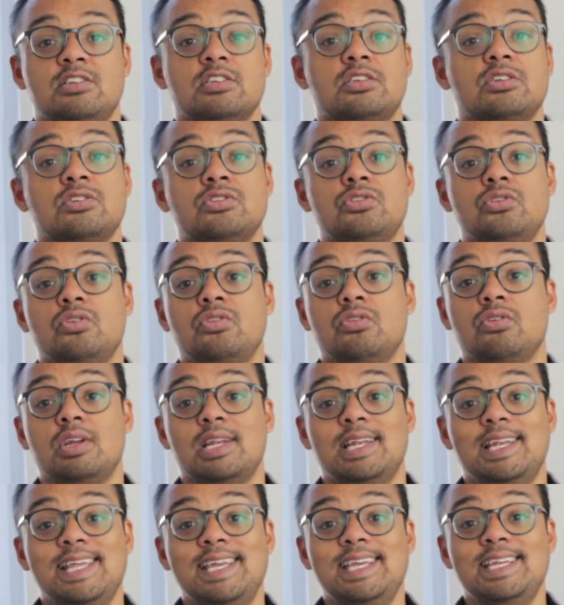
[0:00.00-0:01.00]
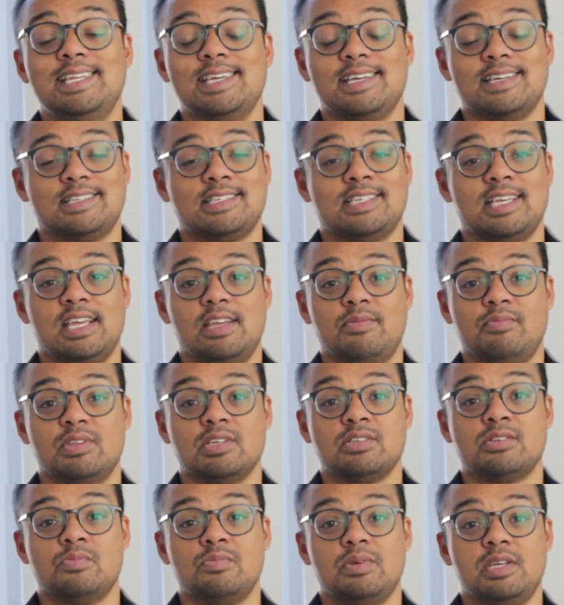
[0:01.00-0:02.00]
Just because you're not leading a team
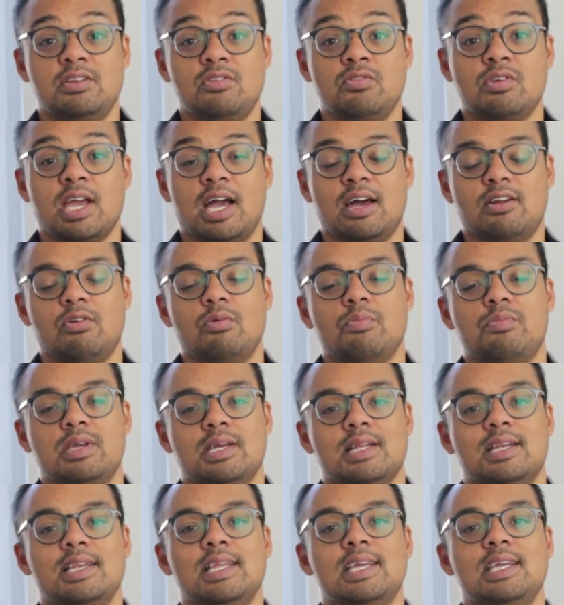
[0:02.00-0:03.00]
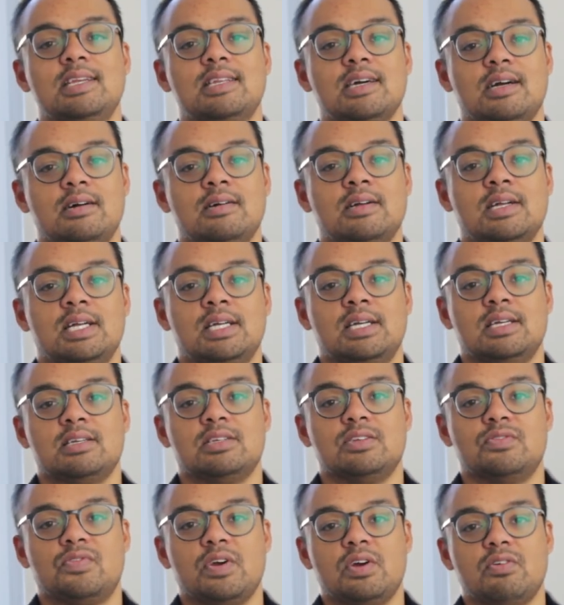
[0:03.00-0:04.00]
doesn't mean you cannot be a leader,
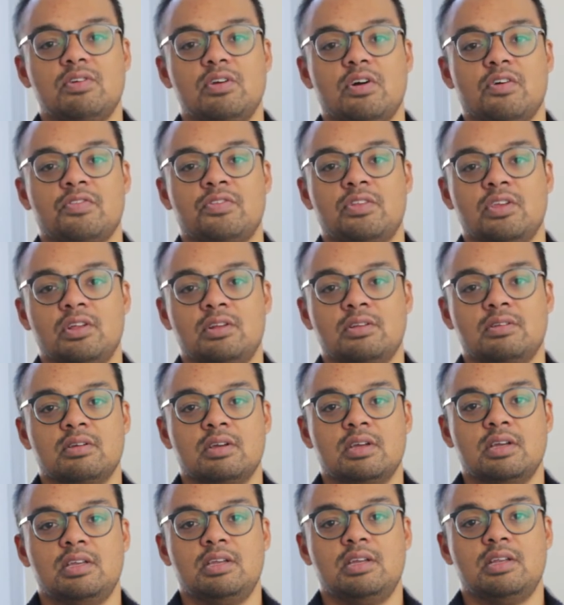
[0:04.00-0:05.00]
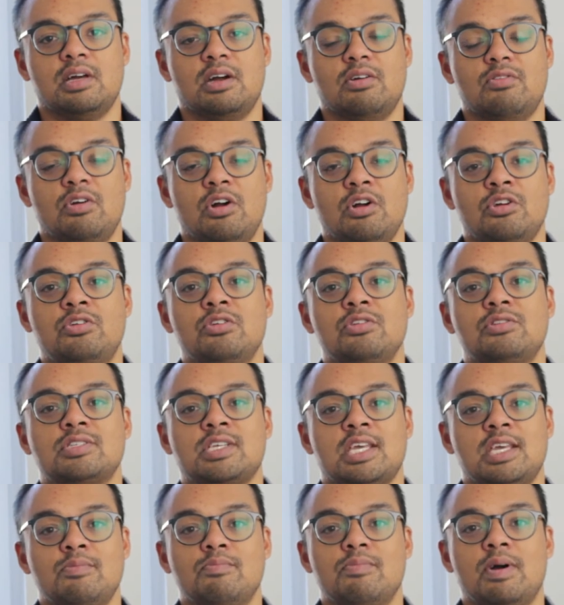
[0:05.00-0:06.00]
because very often, you know, a good
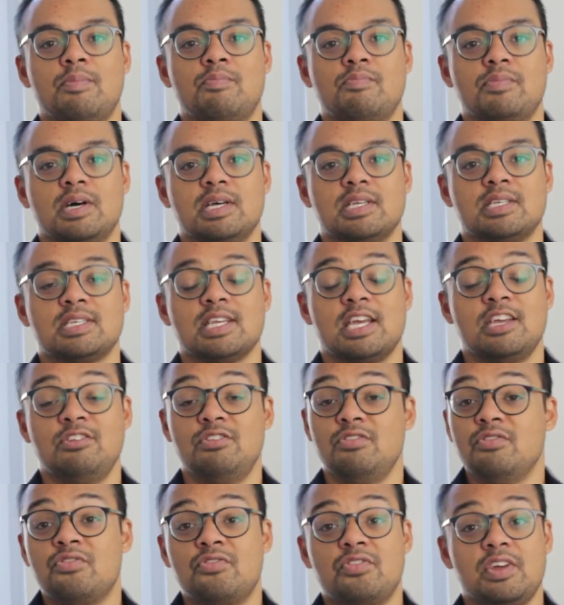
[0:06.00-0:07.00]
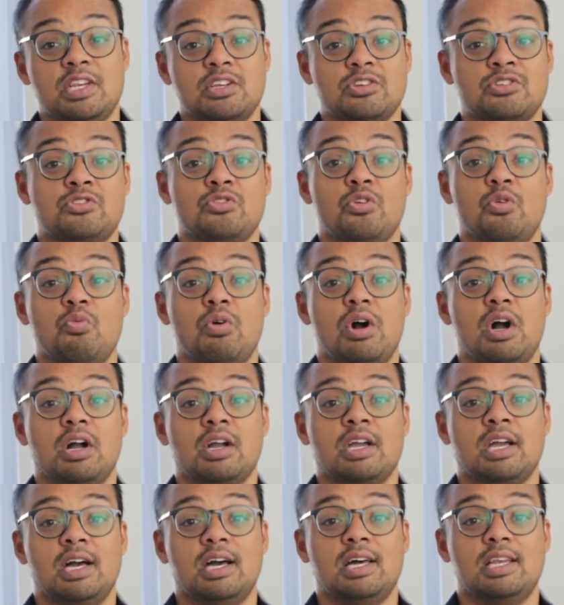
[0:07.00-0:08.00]
team member, say you finished your
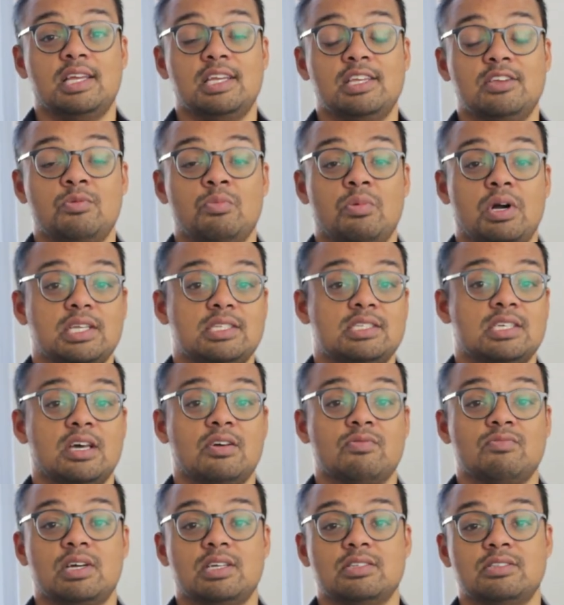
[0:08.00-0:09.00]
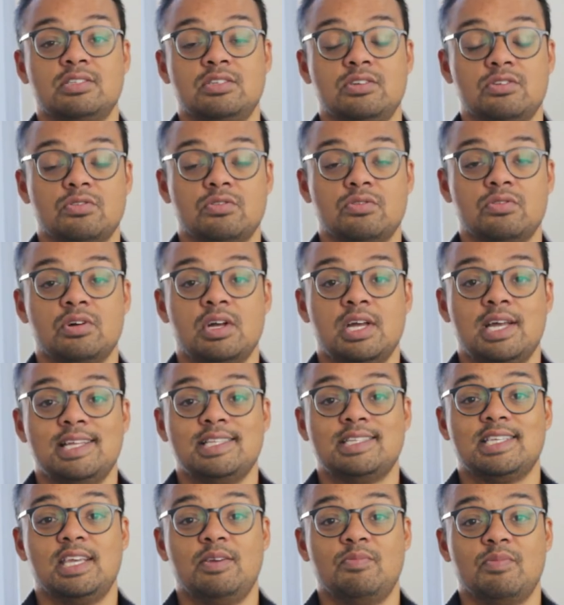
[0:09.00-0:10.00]
work early, you might turn around to your
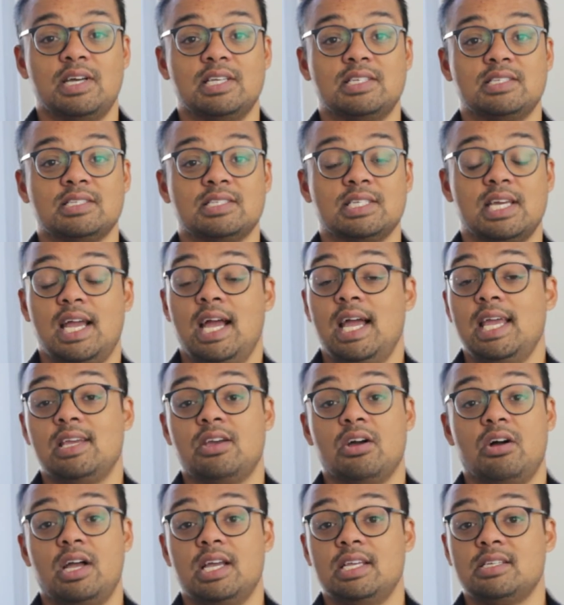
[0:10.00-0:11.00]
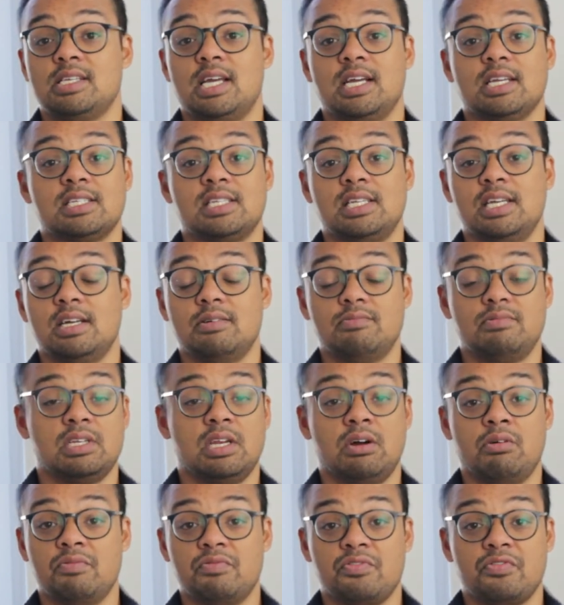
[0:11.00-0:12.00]
teammates and say, hey guys, actually, uh, you
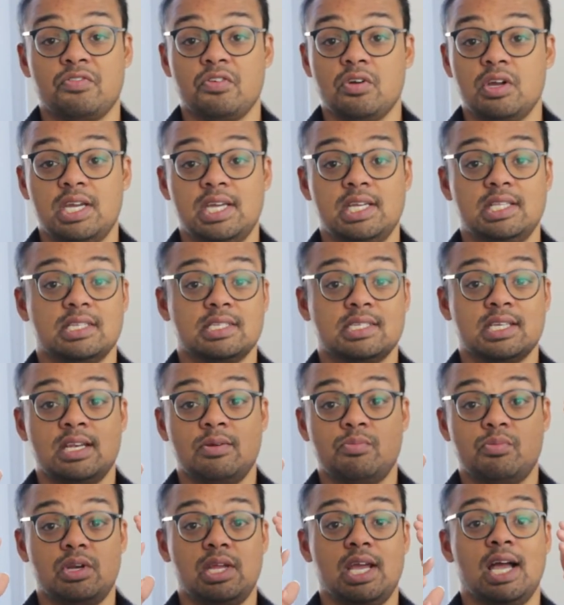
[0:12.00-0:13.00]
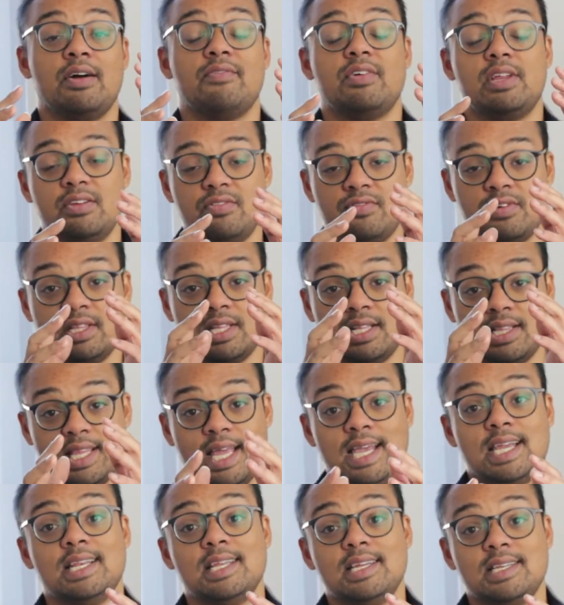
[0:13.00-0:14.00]
know, I'm free. Does anybody have anything that
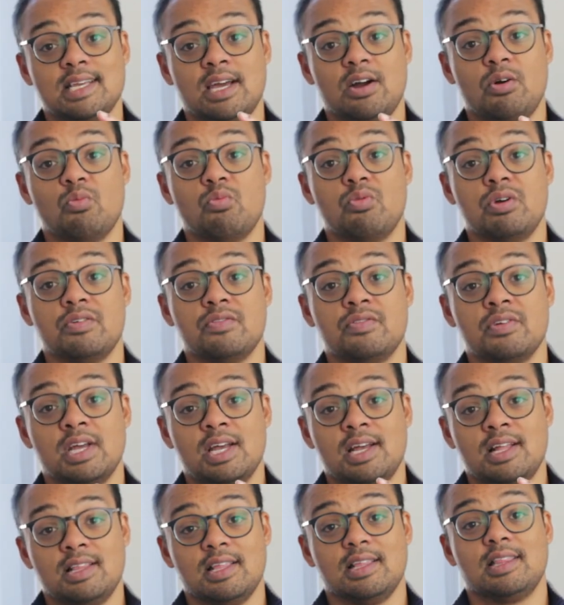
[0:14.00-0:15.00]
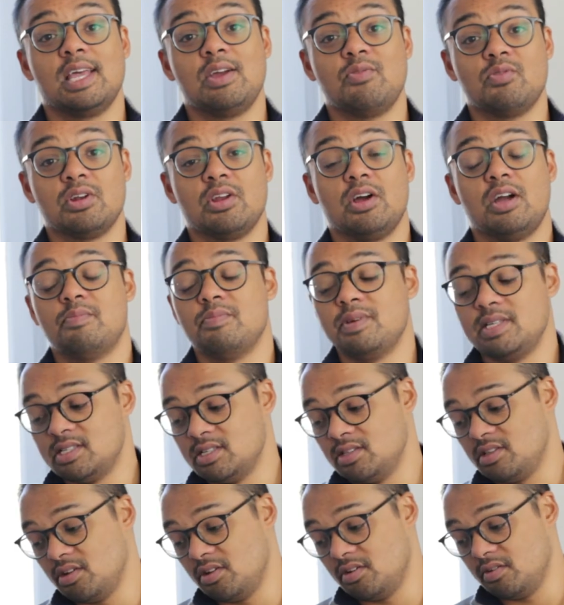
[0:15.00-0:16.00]
they need help with that they would like me
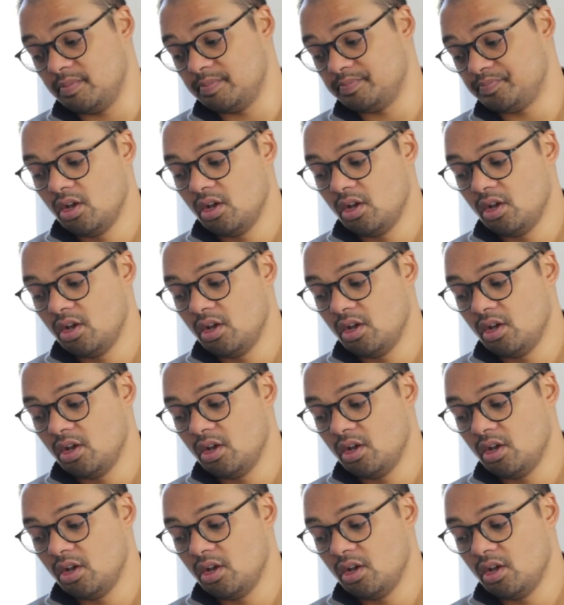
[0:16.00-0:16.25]
to do?